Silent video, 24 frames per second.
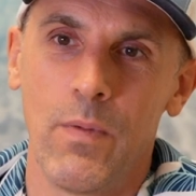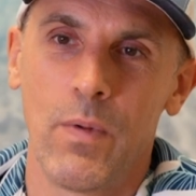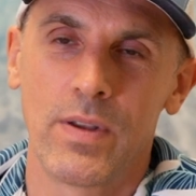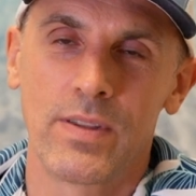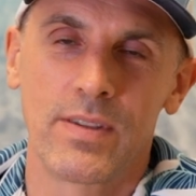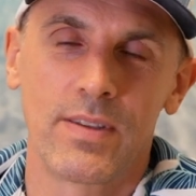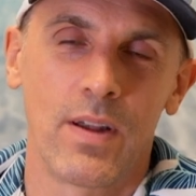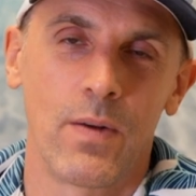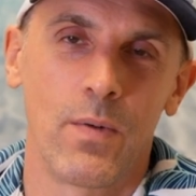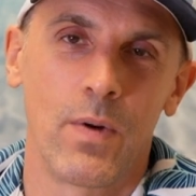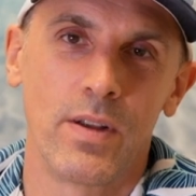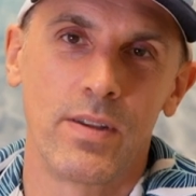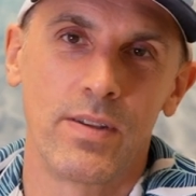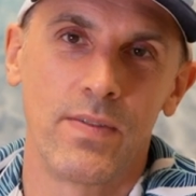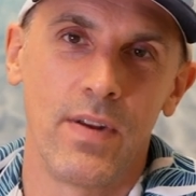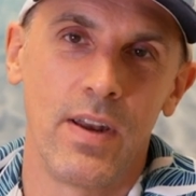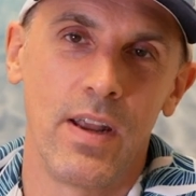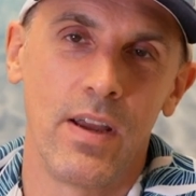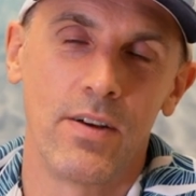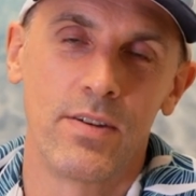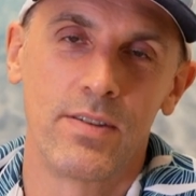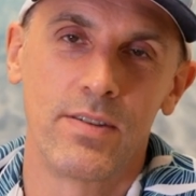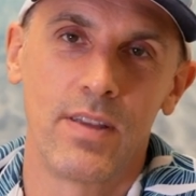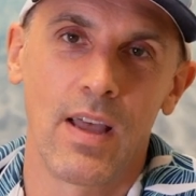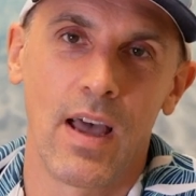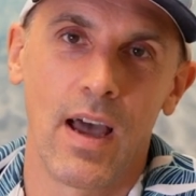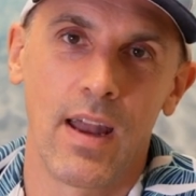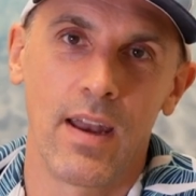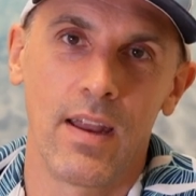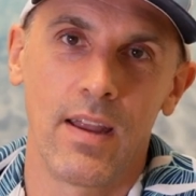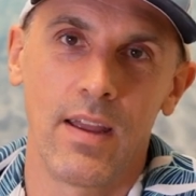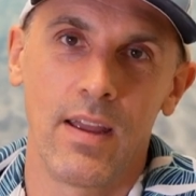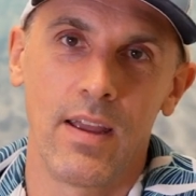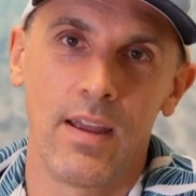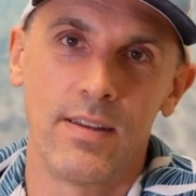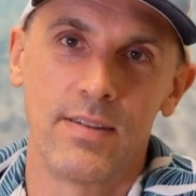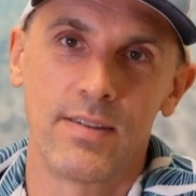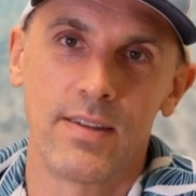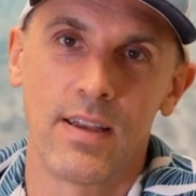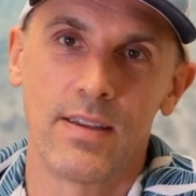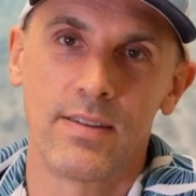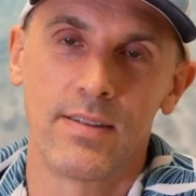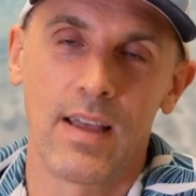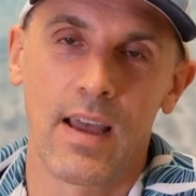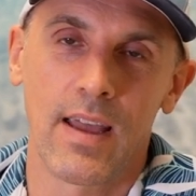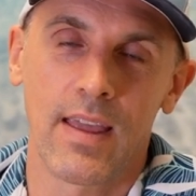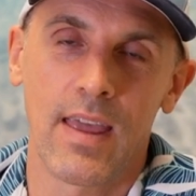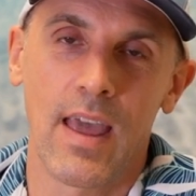once said in one of his videos that he
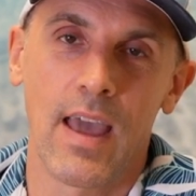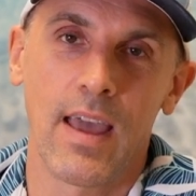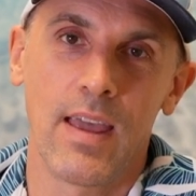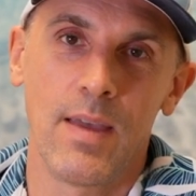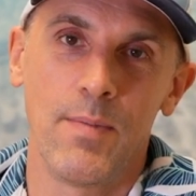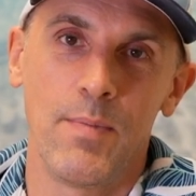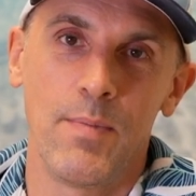says that Keiki